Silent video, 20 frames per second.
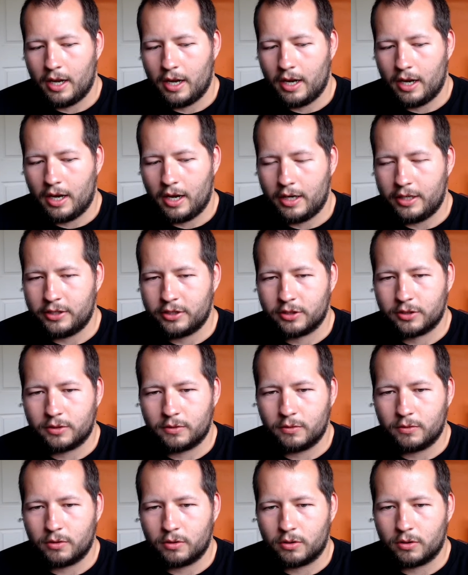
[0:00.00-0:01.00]
he's just
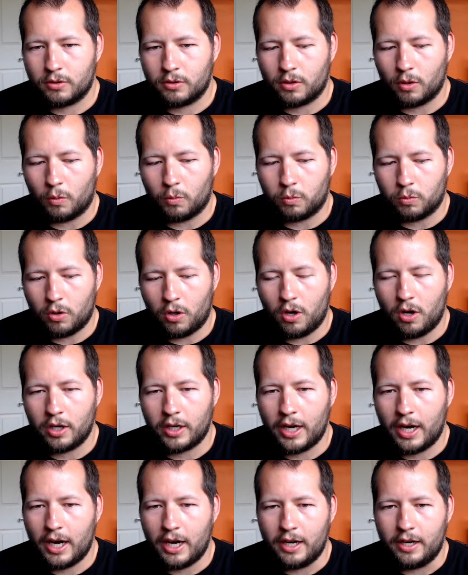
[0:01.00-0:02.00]
the wrong
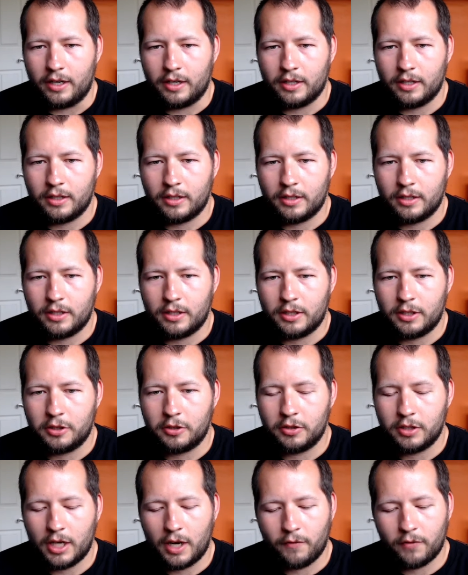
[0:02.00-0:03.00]
end. You're
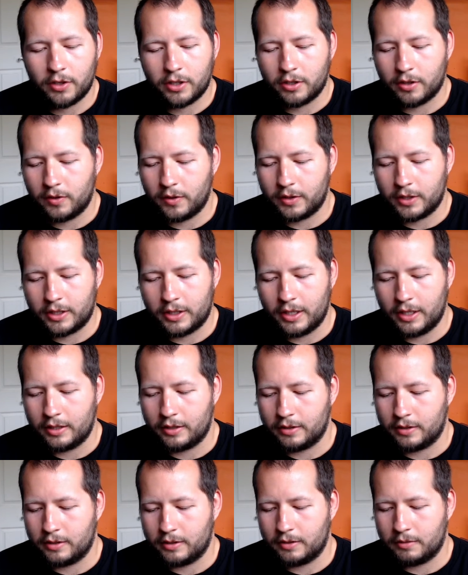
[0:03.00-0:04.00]
never going to get
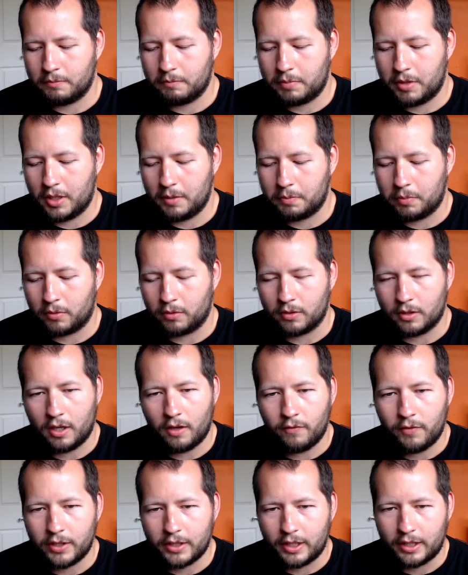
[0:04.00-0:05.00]
people
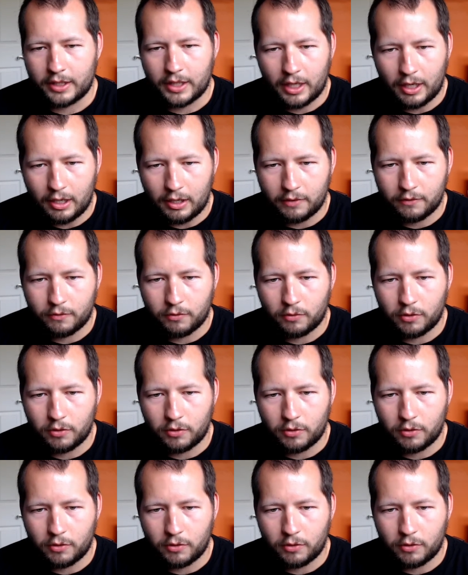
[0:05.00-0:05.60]
loving and caring for